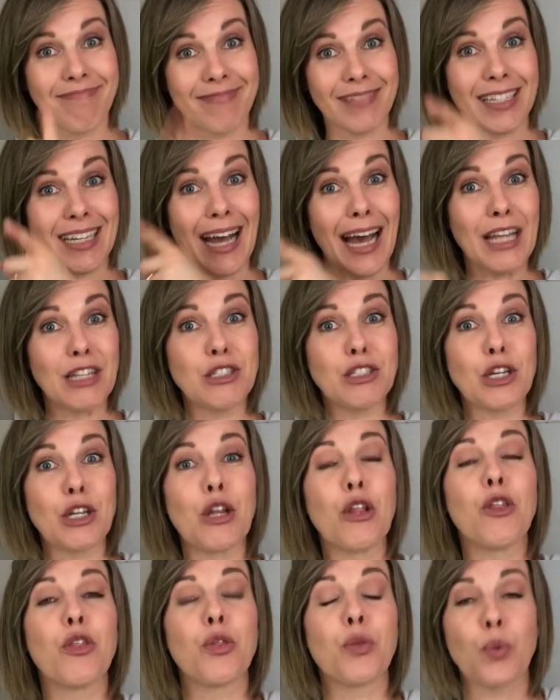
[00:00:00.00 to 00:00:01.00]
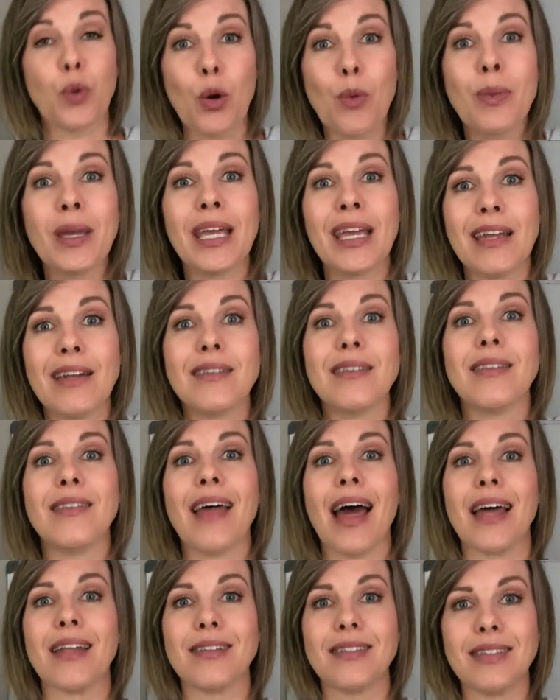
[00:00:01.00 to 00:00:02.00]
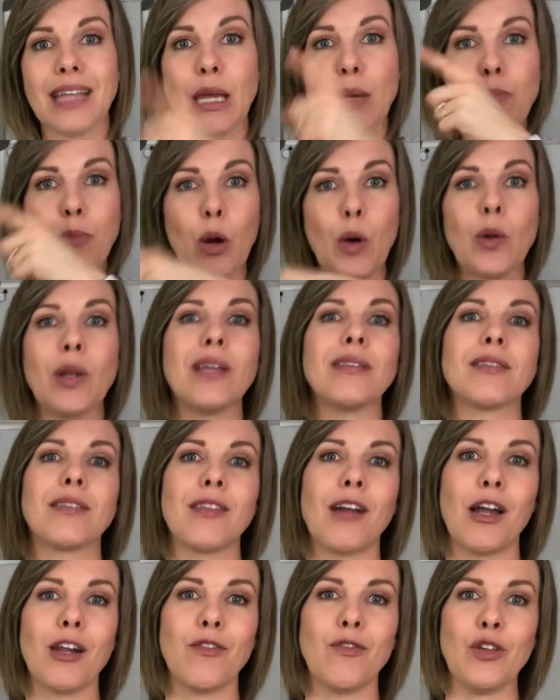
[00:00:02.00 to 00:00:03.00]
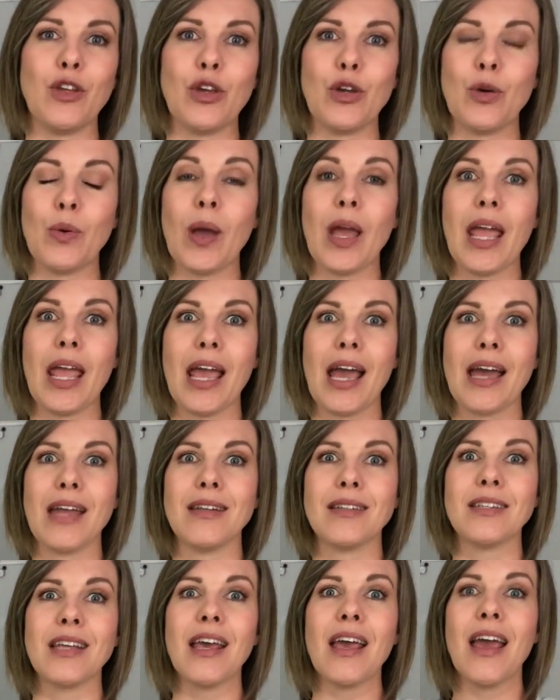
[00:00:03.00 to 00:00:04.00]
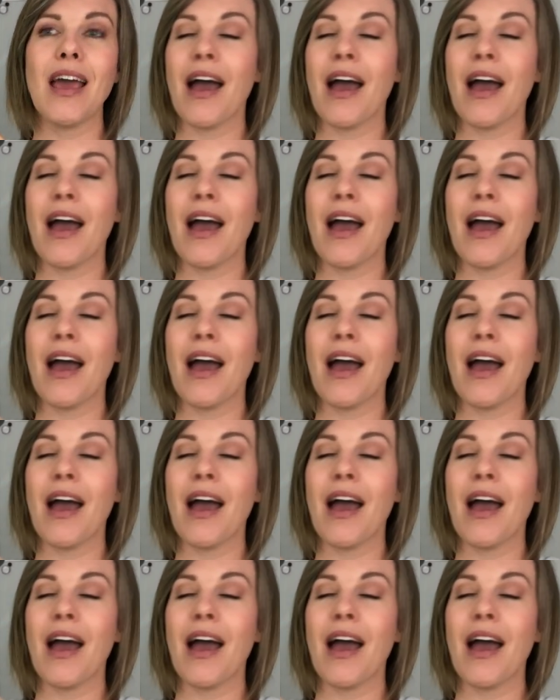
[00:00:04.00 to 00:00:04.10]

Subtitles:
God's going to throw me into that same boat as a lot of you and